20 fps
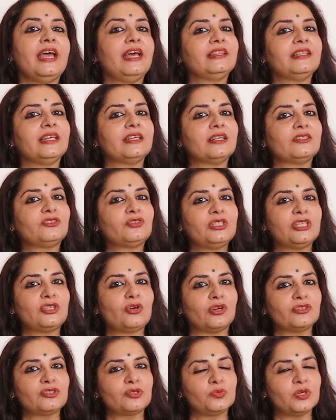and there are three
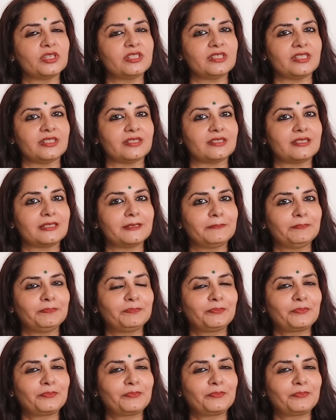controversies.